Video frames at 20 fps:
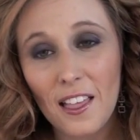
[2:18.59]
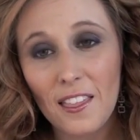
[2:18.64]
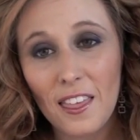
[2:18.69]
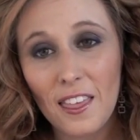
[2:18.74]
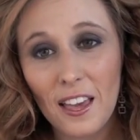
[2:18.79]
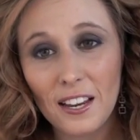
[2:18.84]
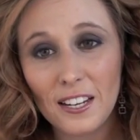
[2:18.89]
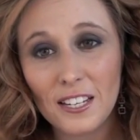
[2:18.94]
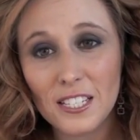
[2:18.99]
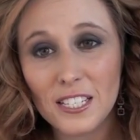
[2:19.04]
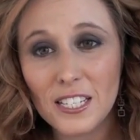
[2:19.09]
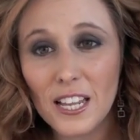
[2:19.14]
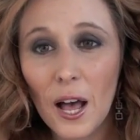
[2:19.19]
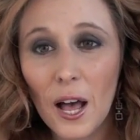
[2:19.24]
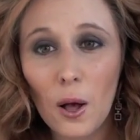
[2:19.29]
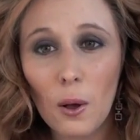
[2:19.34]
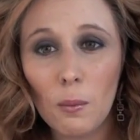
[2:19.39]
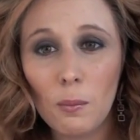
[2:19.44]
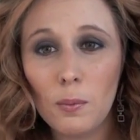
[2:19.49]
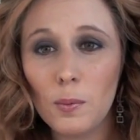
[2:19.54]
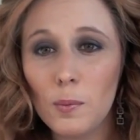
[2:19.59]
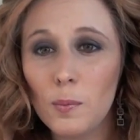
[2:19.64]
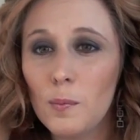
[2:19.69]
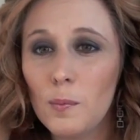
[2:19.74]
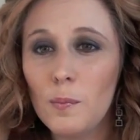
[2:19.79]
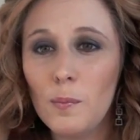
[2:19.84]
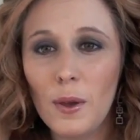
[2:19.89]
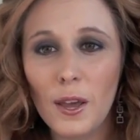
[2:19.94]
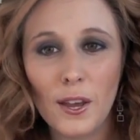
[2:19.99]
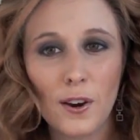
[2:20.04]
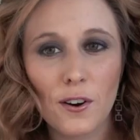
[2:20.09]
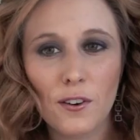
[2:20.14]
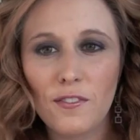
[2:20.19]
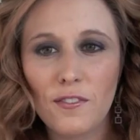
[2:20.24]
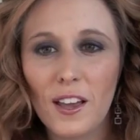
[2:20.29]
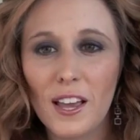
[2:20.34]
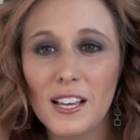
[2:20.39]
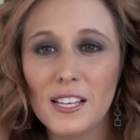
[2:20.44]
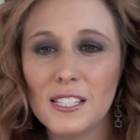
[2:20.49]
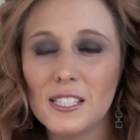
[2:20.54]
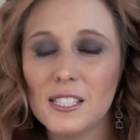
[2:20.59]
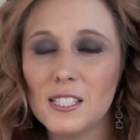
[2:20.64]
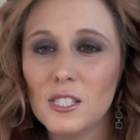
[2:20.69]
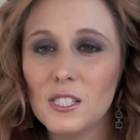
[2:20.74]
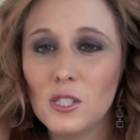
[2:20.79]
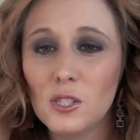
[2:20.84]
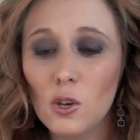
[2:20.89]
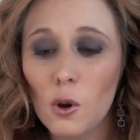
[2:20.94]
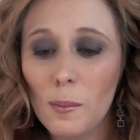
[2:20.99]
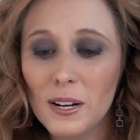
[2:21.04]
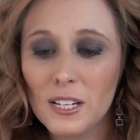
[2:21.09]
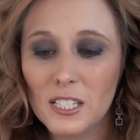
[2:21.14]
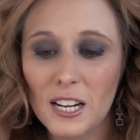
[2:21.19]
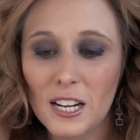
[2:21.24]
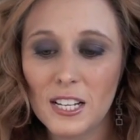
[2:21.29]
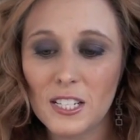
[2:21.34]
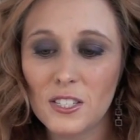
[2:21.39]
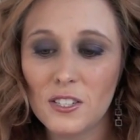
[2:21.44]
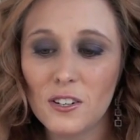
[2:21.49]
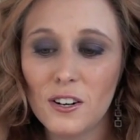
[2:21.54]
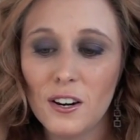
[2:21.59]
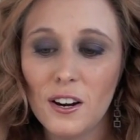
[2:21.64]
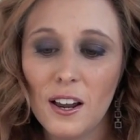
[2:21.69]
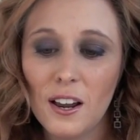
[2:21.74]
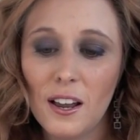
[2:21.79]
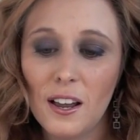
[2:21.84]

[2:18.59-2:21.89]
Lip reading: they just help make your face so much nicer,